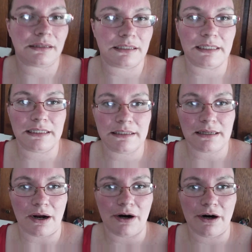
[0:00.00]

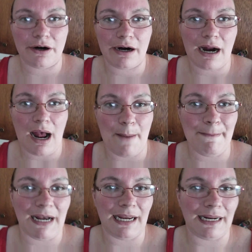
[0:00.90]
These are
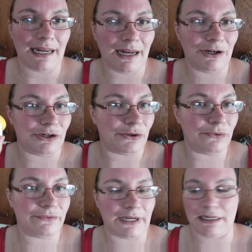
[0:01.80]
my
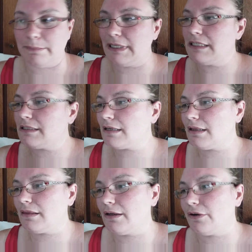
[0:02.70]
new vitamins.
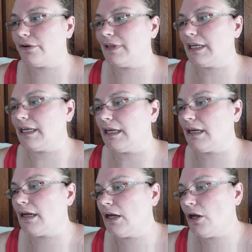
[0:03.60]
They're
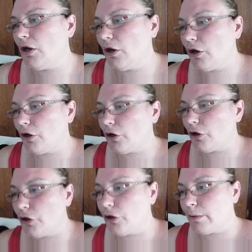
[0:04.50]
the
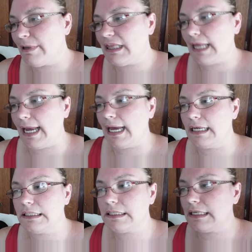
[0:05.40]

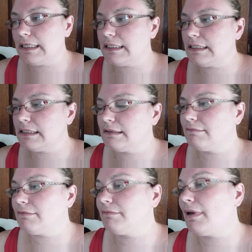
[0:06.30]
Herbaland,
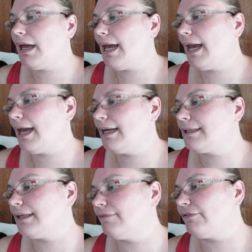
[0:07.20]

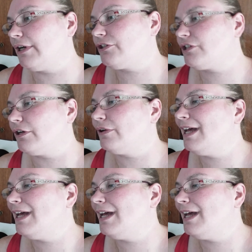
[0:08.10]
and in French too.